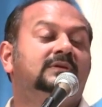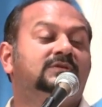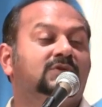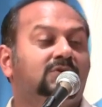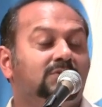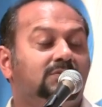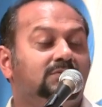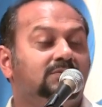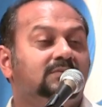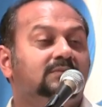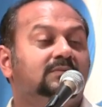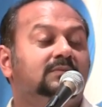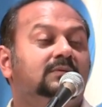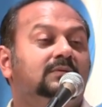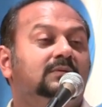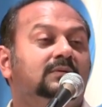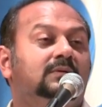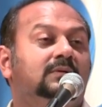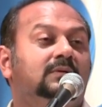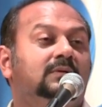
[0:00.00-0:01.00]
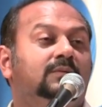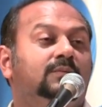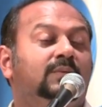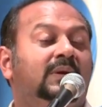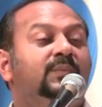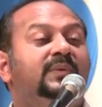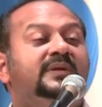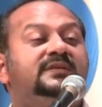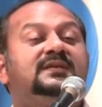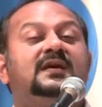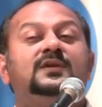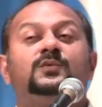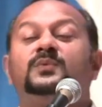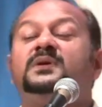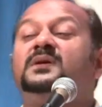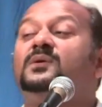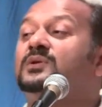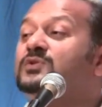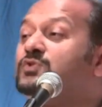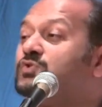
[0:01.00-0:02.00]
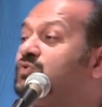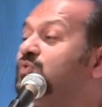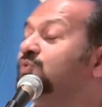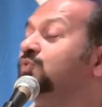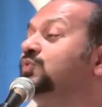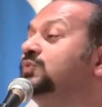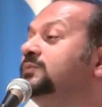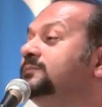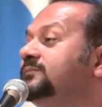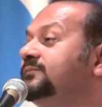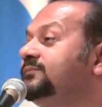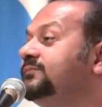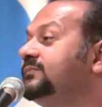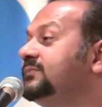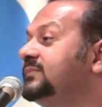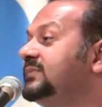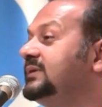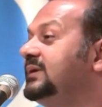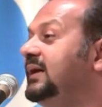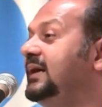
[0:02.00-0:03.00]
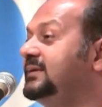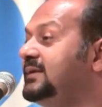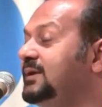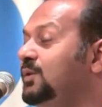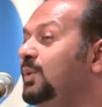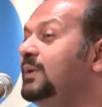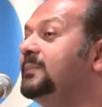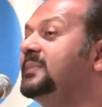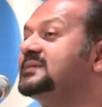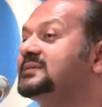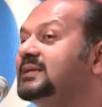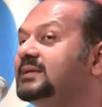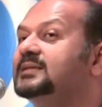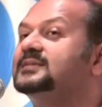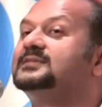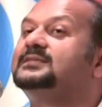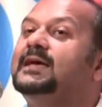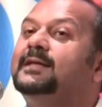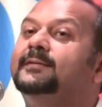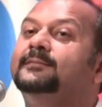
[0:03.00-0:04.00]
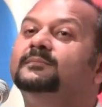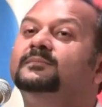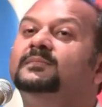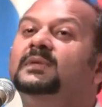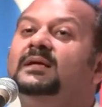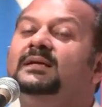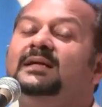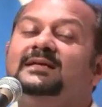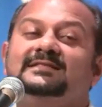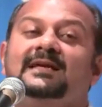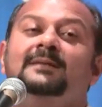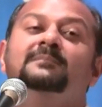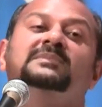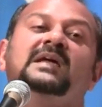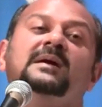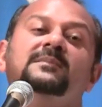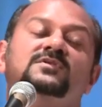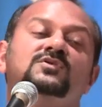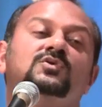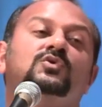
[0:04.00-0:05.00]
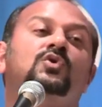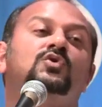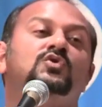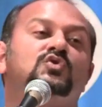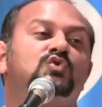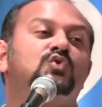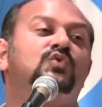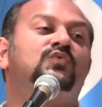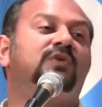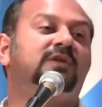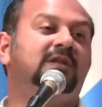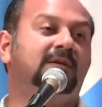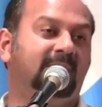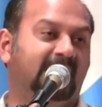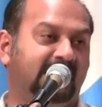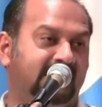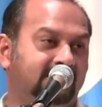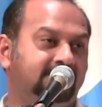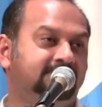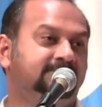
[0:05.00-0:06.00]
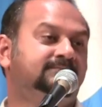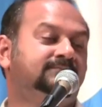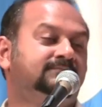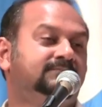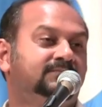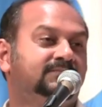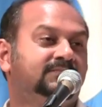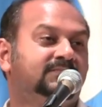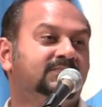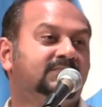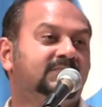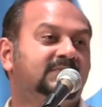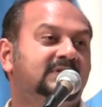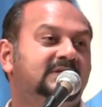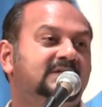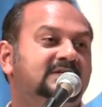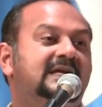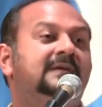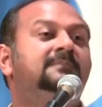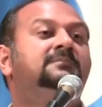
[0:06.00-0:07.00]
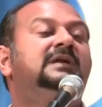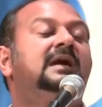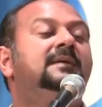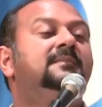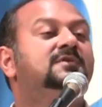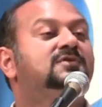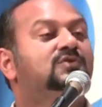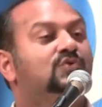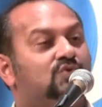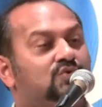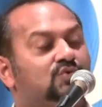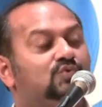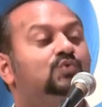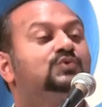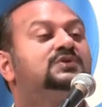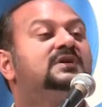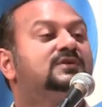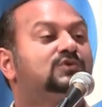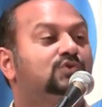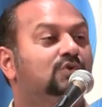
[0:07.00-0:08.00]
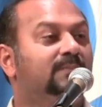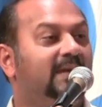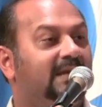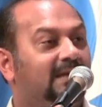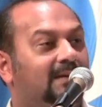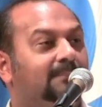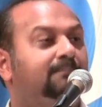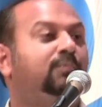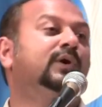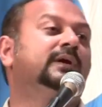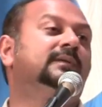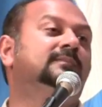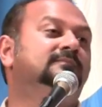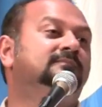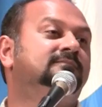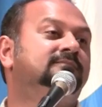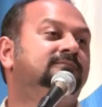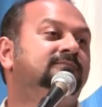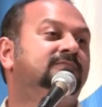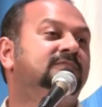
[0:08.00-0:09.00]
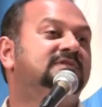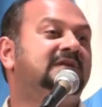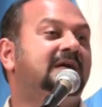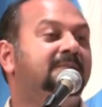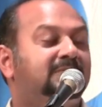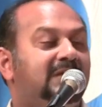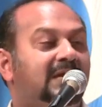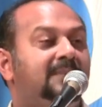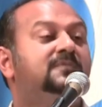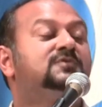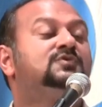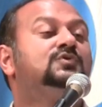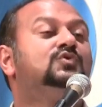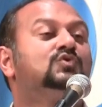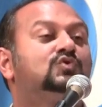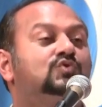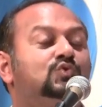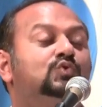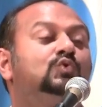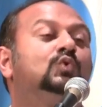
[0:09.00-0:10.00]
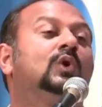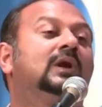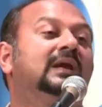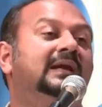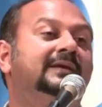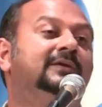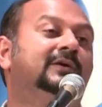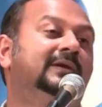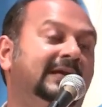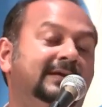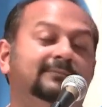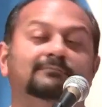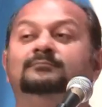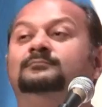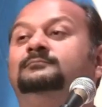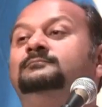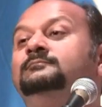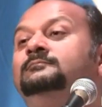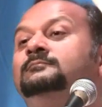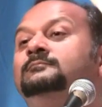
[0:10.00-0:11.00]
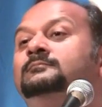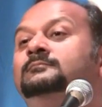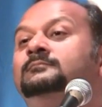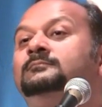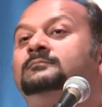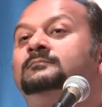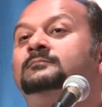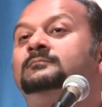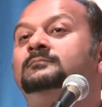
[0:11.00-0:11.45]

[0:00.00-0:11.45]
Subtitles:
So, when we said we will sue, I think one must understand that sometimes you don't sue for the money. Sometimes you sue just to make a point. Sometimes you sue to clear your name.